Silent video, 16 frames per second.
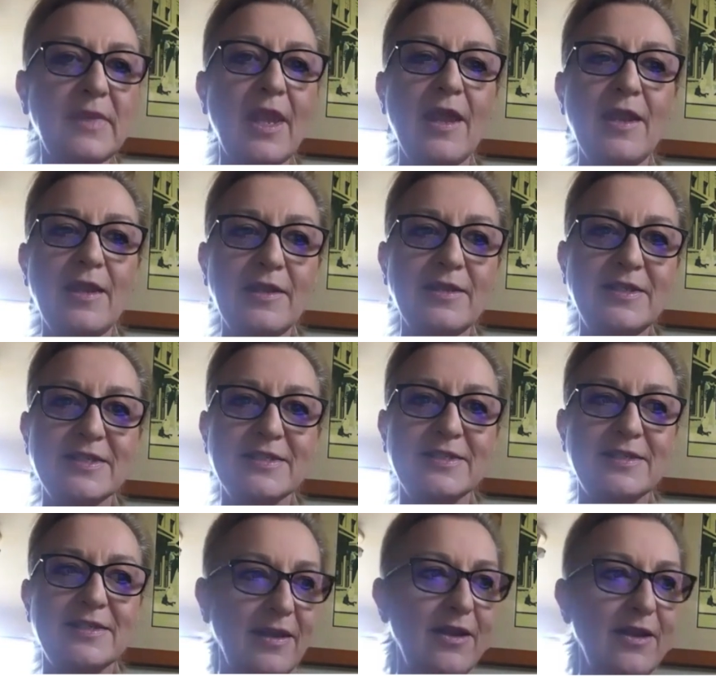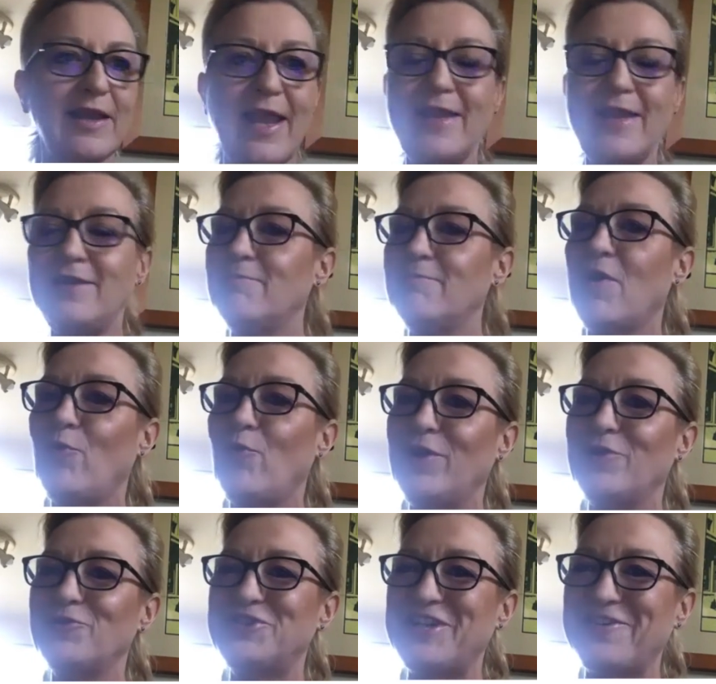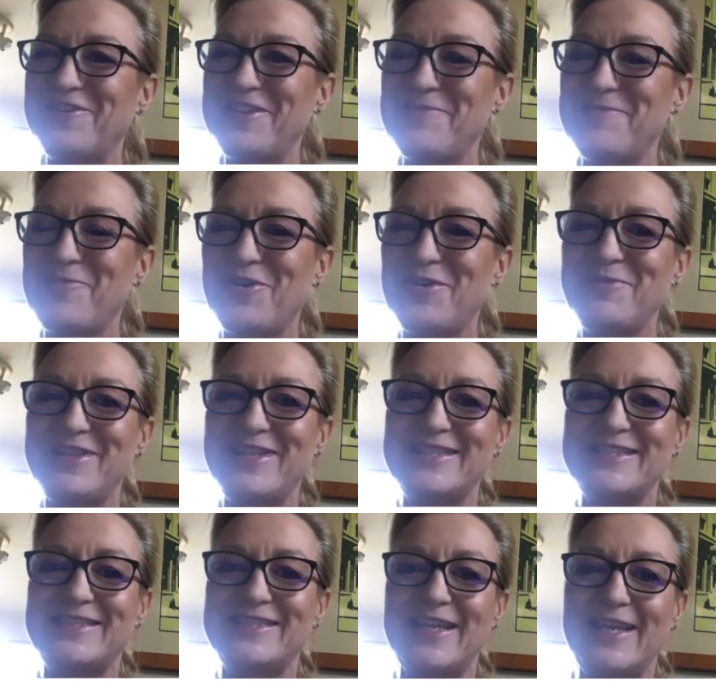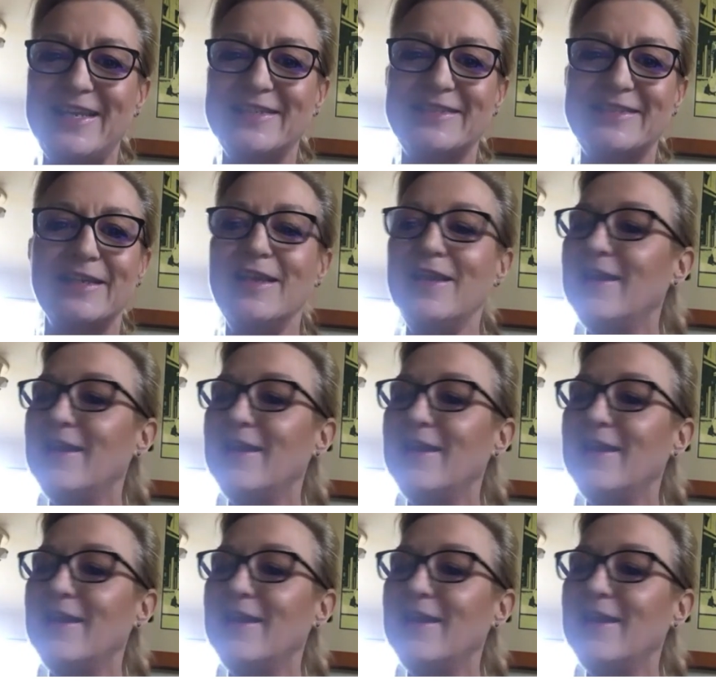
And I'd land in my wheelchair at the bottom of the stairs,